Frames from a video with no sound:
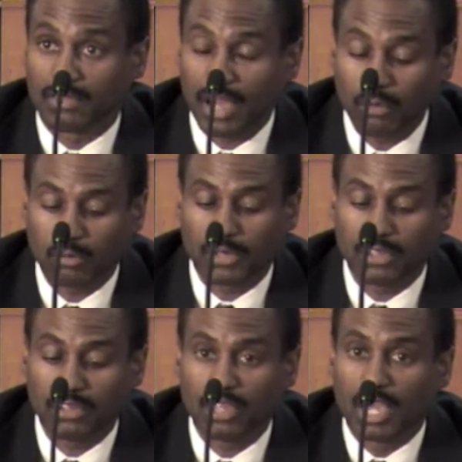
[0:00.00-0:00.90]
That would
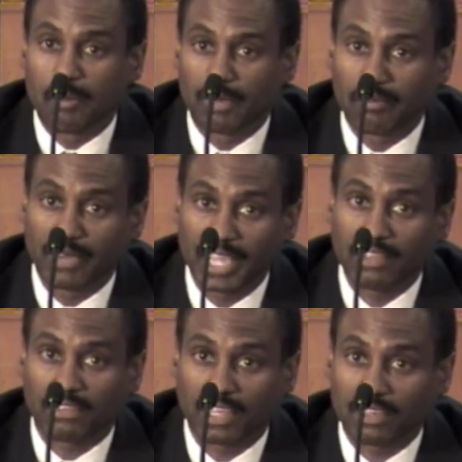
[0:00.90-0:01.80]
be my
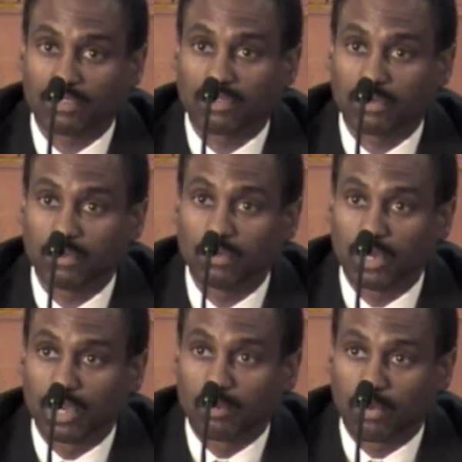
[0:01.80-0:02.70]
main things to
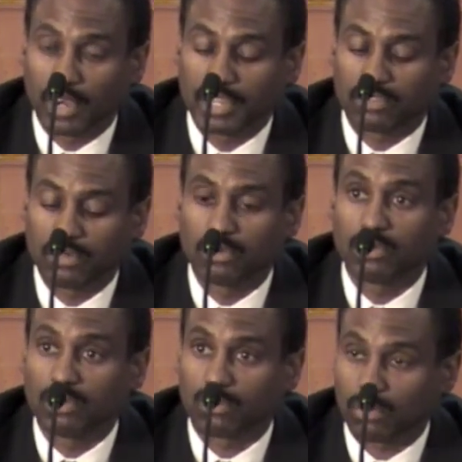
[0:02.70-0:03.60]
bring to
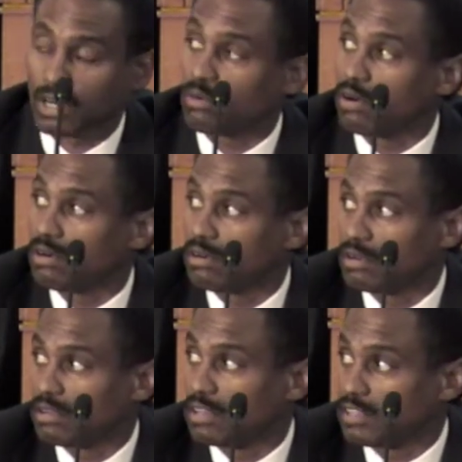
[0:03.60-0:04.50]
Rockwall,
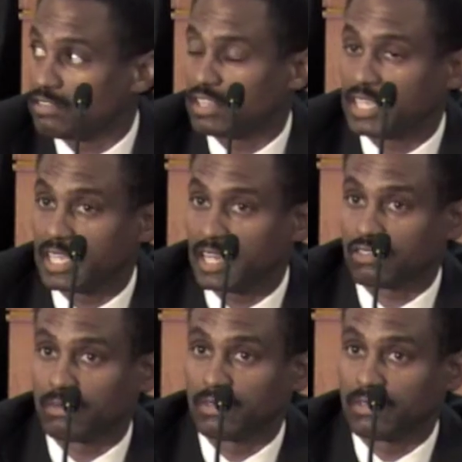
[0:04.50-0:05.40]
the city
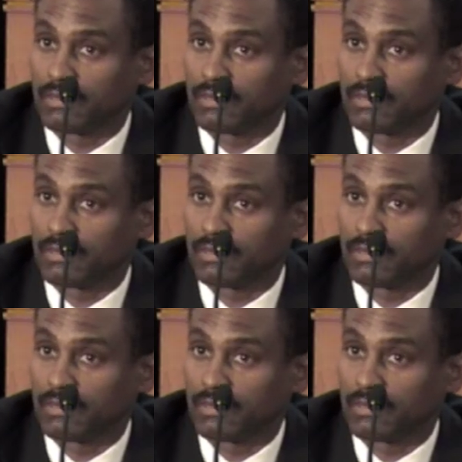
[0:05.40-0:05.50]
council.